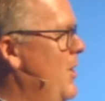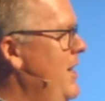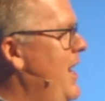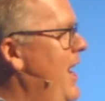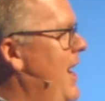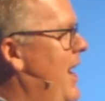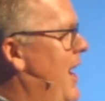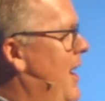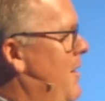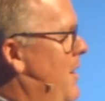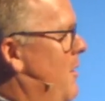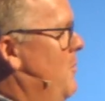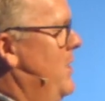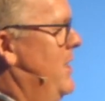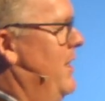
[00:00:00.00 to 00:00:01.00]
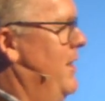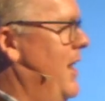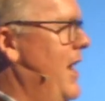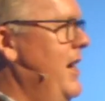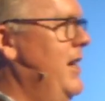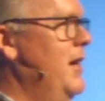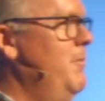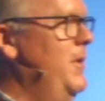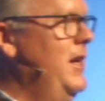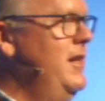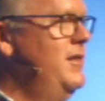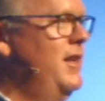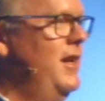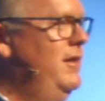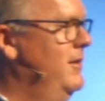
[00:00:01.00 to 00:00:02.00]
and one day I, I, went to thank him and
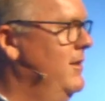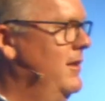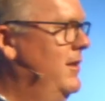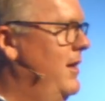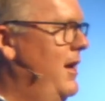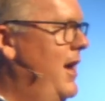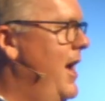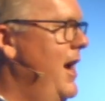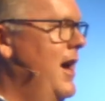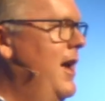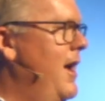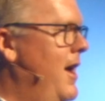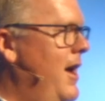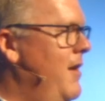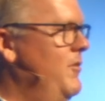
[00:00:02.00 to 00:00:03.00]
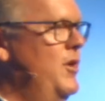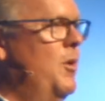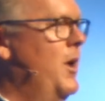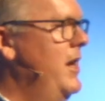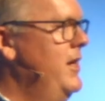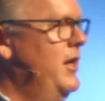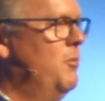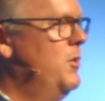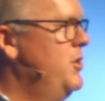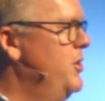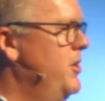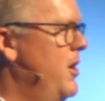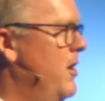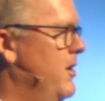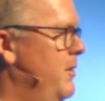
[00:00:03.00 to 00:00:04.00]
he said, Hey, I, I have no idea
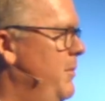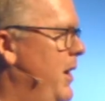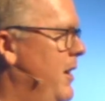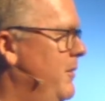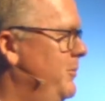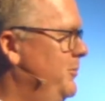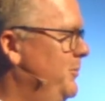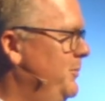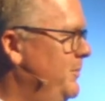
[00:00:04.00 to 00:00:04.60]
what you're talking about.